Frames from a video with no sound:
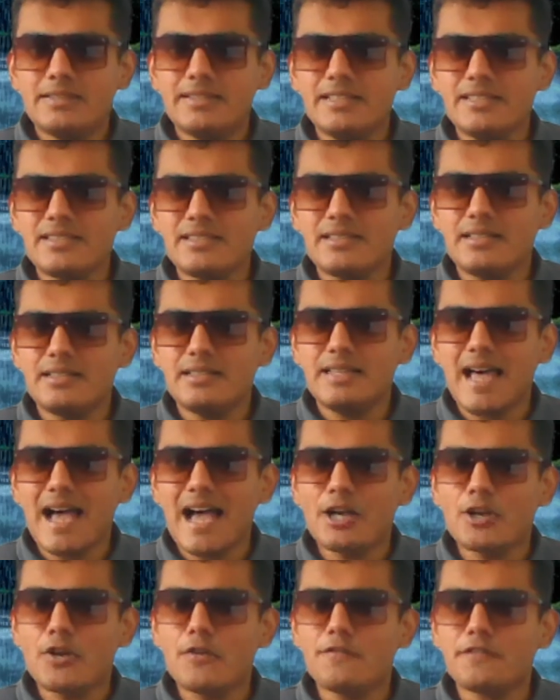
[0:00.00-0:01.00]
this
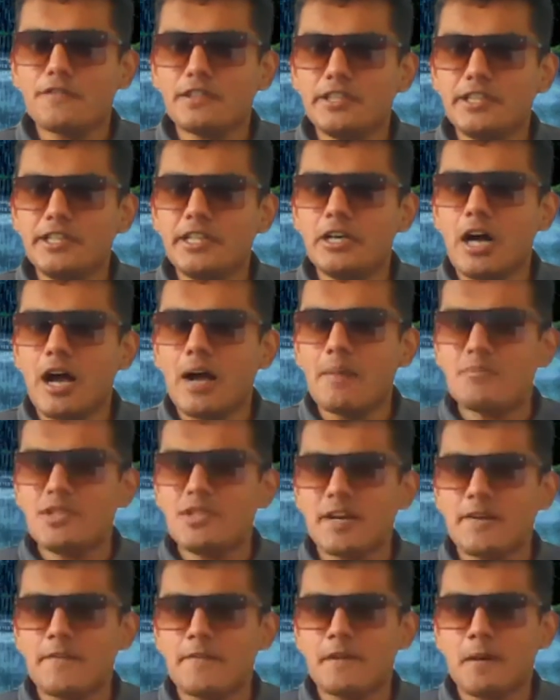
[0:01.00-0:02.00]
lack of clear
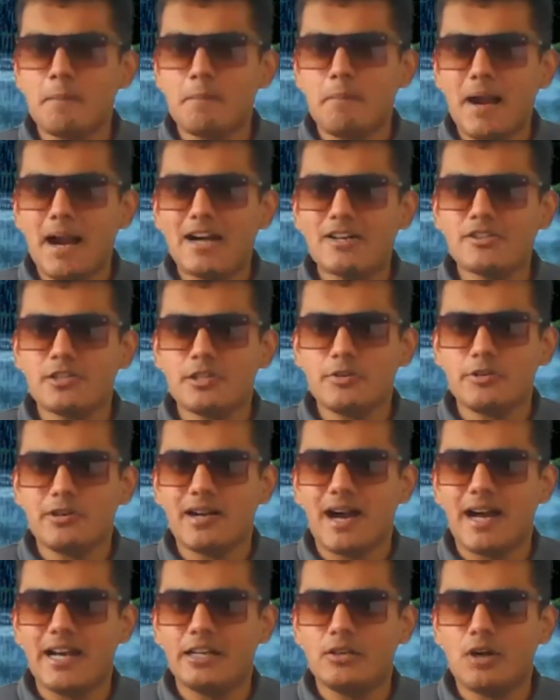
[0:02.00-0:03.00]
objective comparison
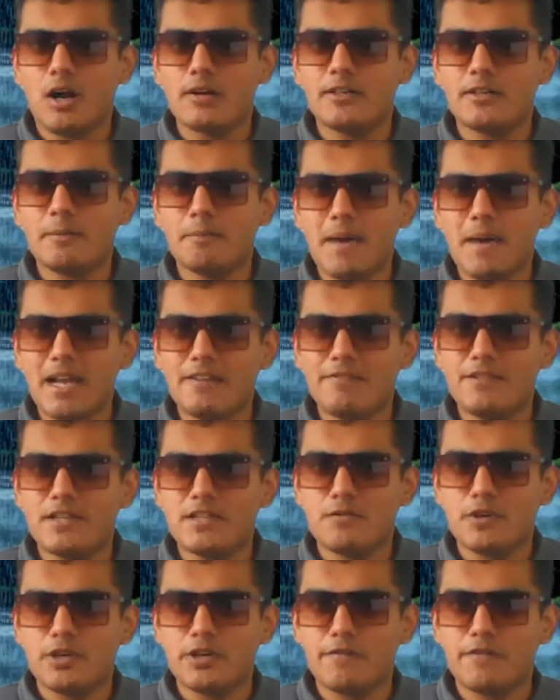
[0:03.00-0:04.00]
regarding long-term
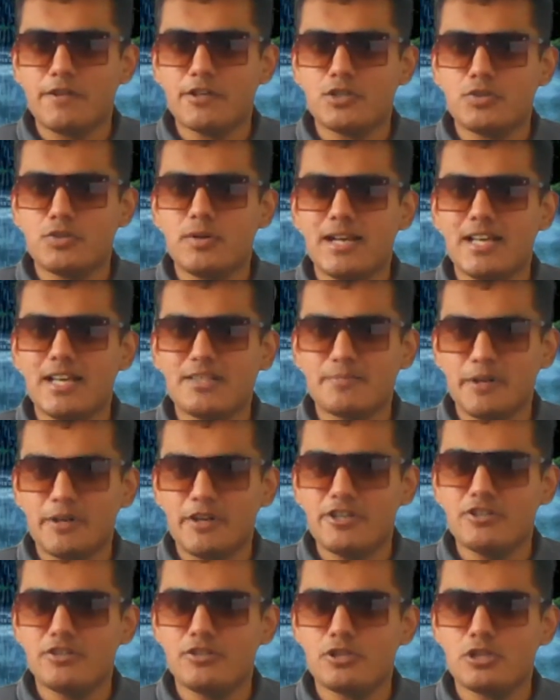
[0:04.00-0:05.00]
benefits for different student
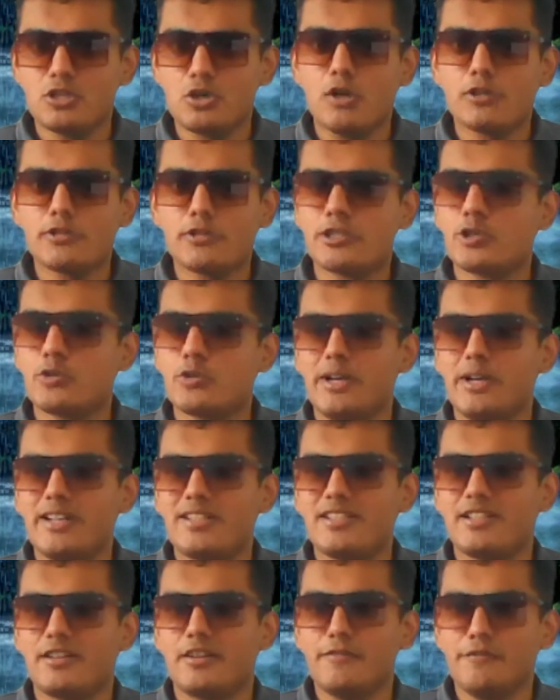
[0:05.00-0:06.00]
aspirations also
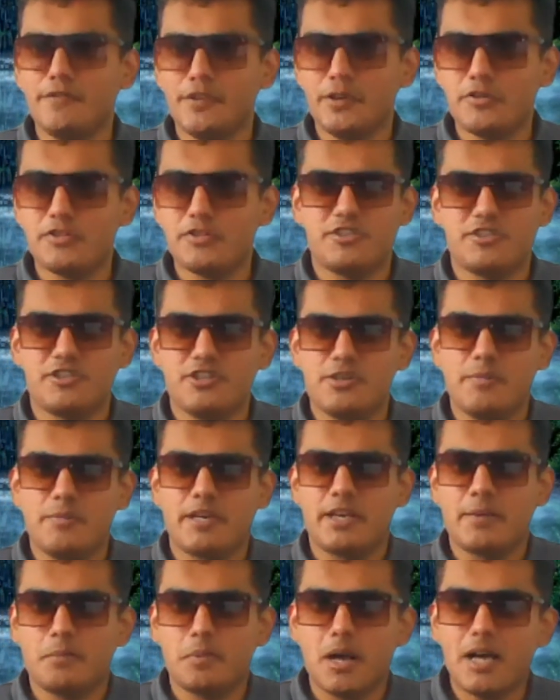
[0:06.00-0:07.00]
creates a confused
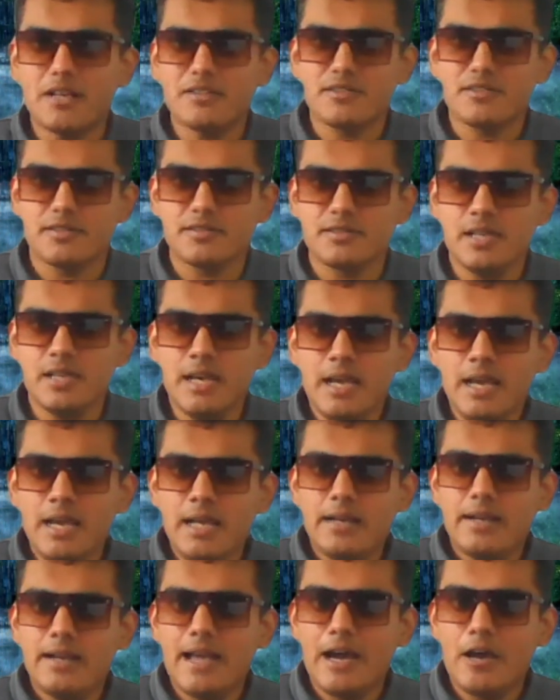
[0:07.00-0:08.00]
decision-making process.
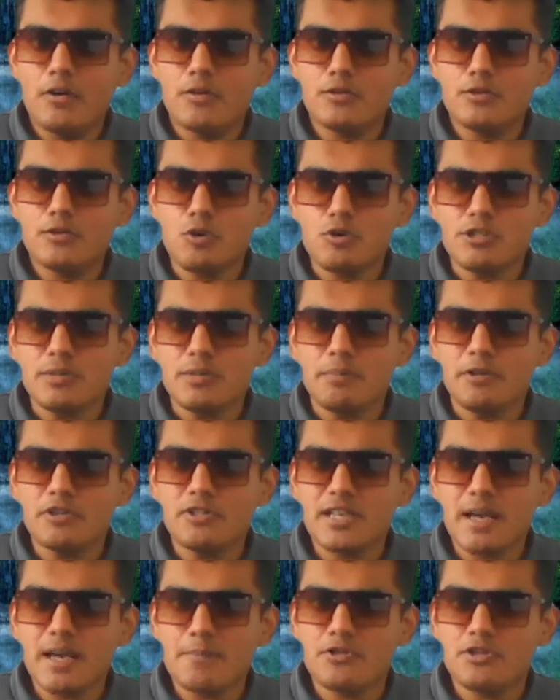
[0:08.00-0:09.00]
Now, social
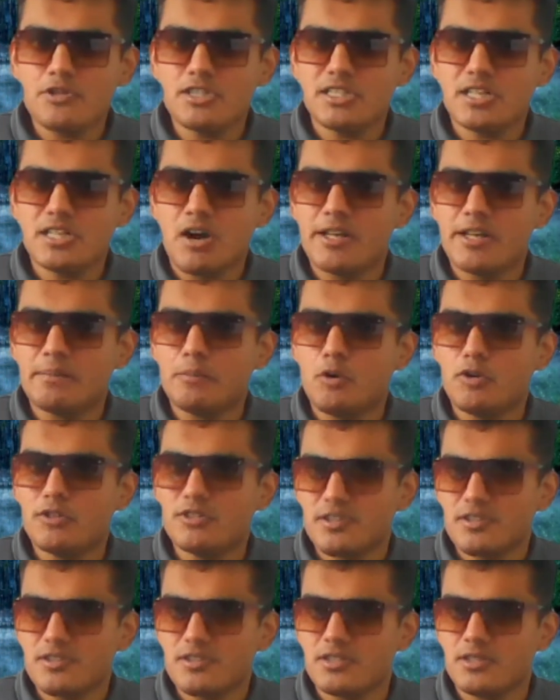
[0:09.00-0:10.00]
perception surrounding
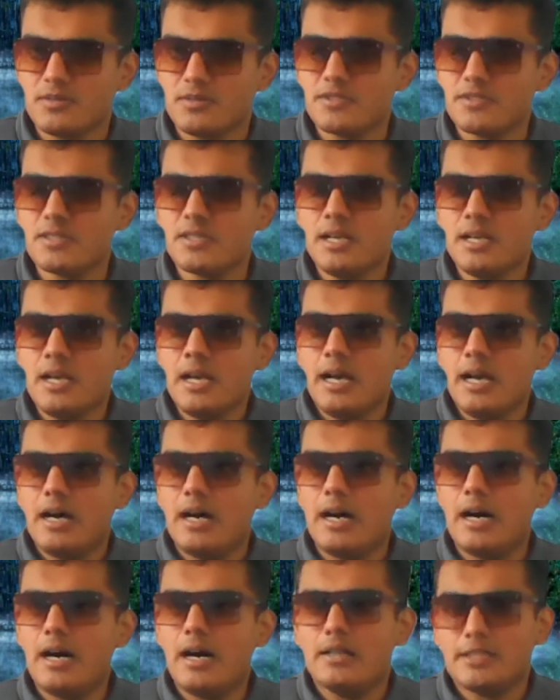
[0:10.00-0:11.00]
both systems,
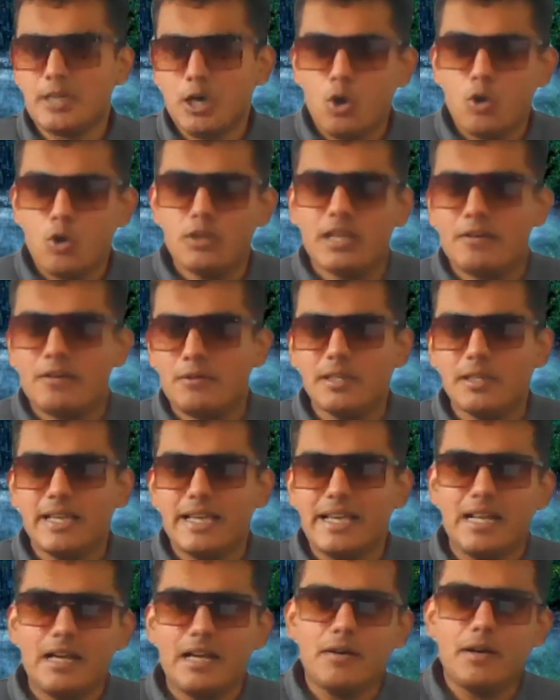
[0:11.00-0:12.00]
the O level,
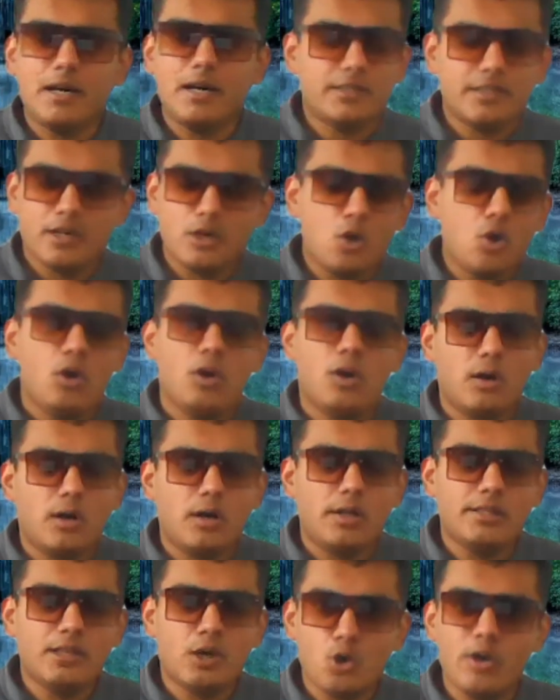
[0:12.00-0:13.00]
the
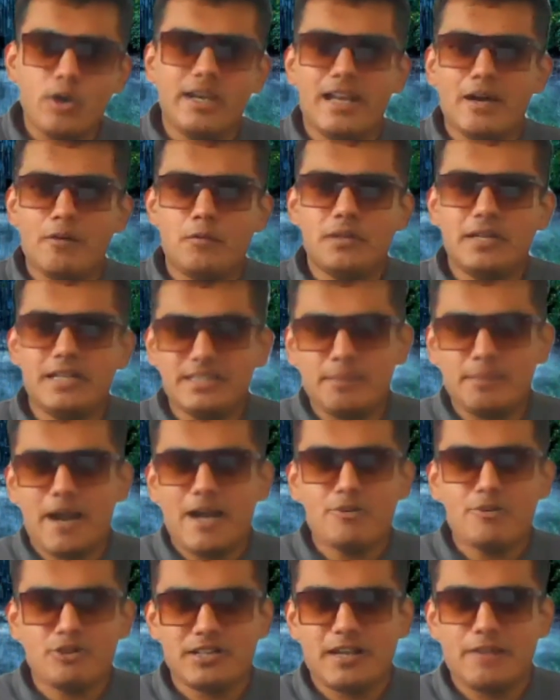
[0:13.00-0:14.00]
O level, and the
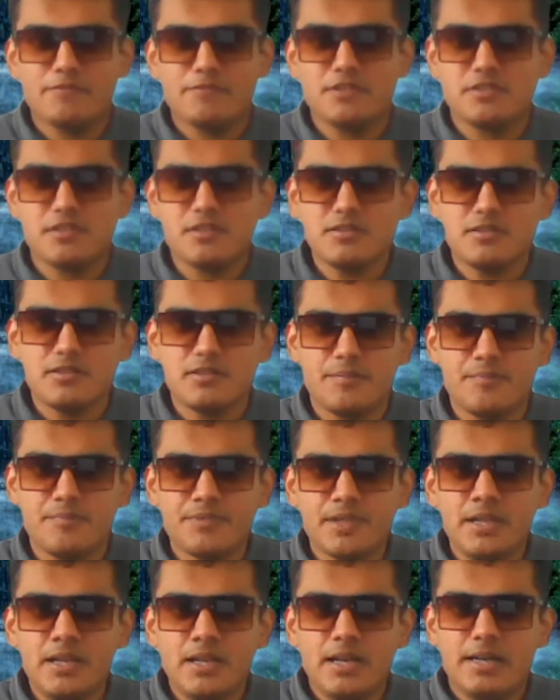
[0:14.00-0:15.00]
matric FC system,
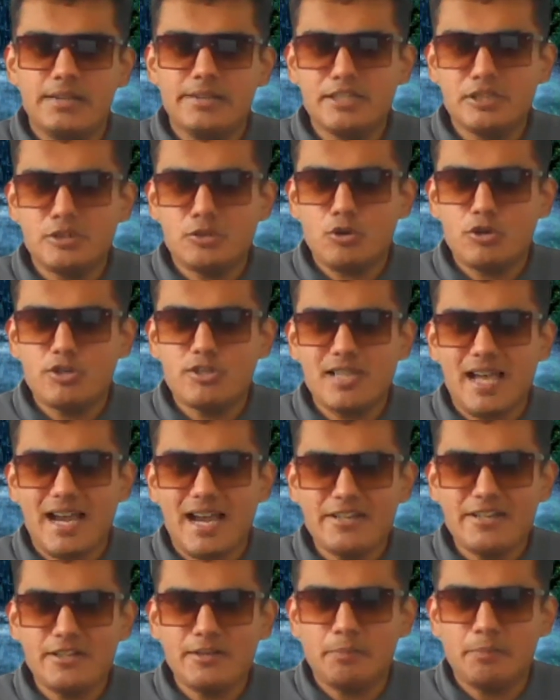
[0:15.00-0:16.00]
the
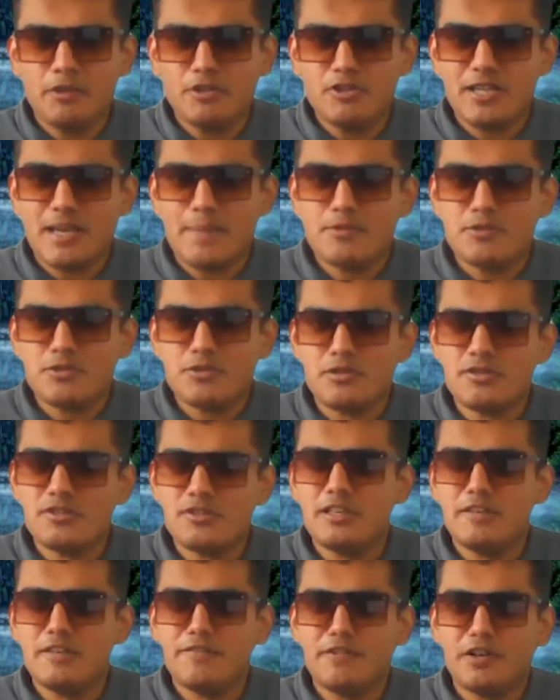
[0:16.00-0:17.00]
societal
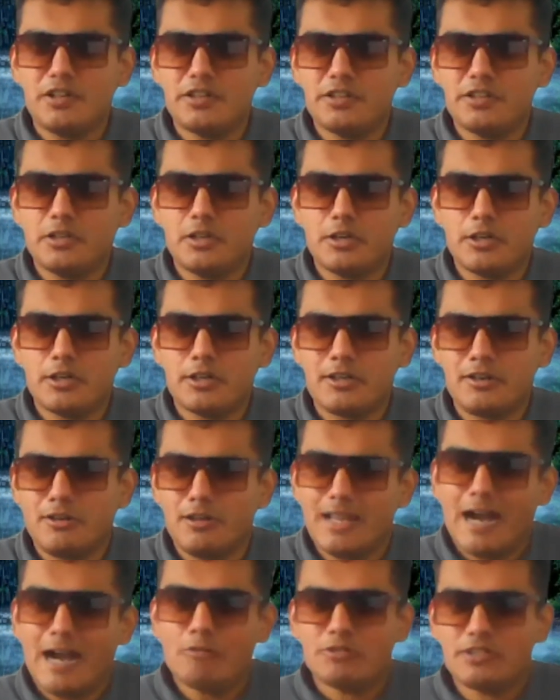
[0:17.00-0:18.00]
perceptions they further
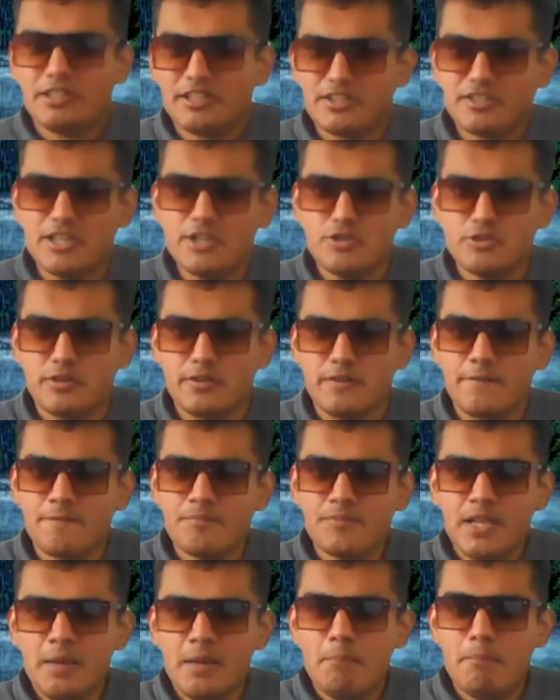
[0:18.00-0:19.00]
cloud the decision.
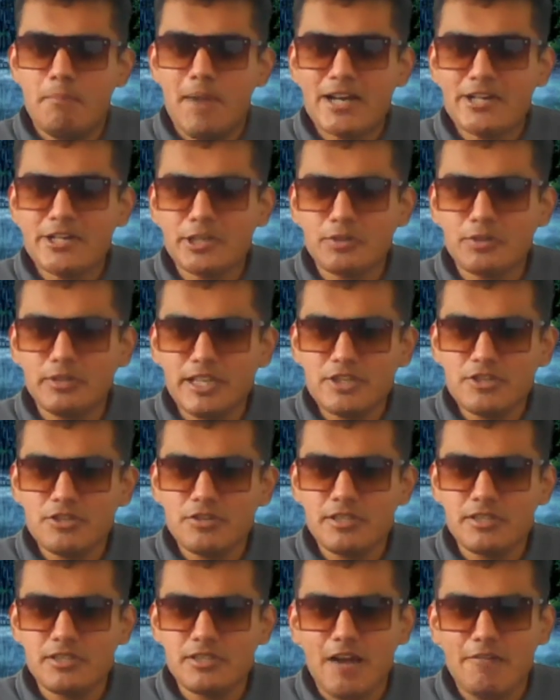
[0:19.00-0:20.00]

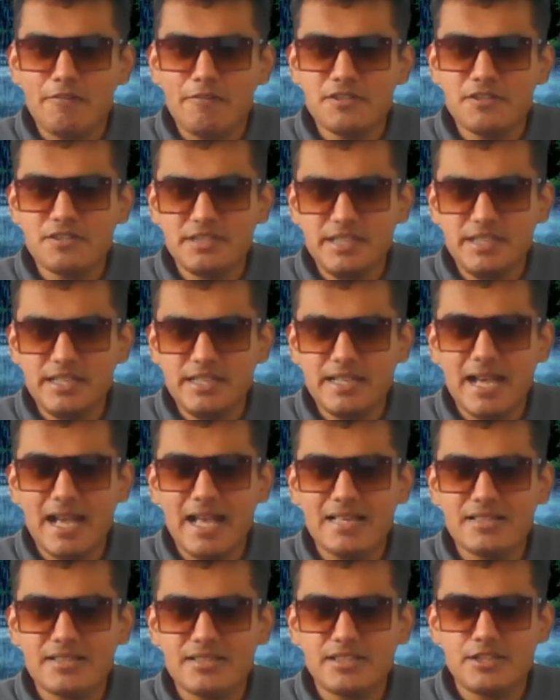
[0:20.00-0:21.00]
Matriculation is often seen
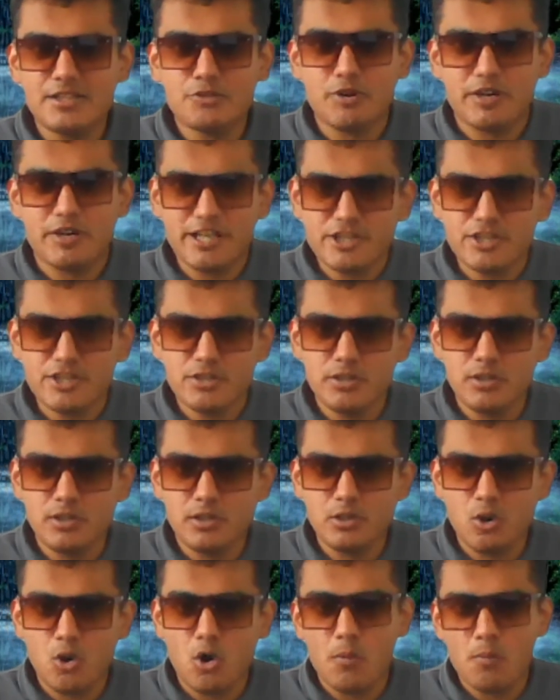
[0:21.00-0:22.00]
as a
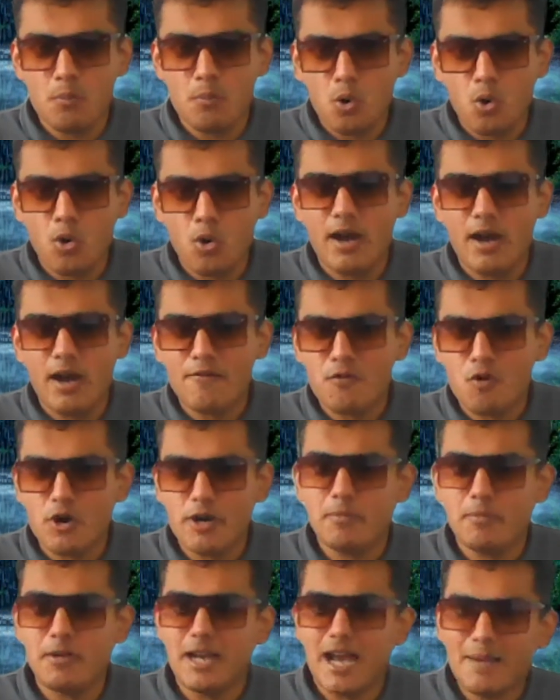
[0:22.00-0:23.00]
traditional or more
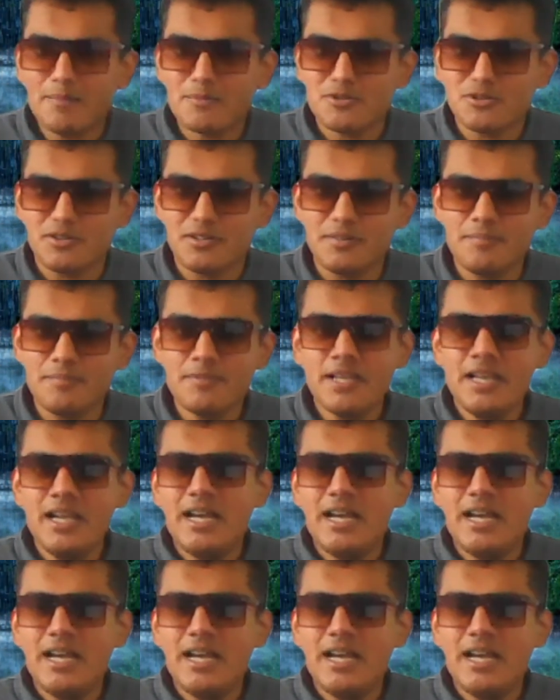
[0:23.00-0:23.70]
affordable option,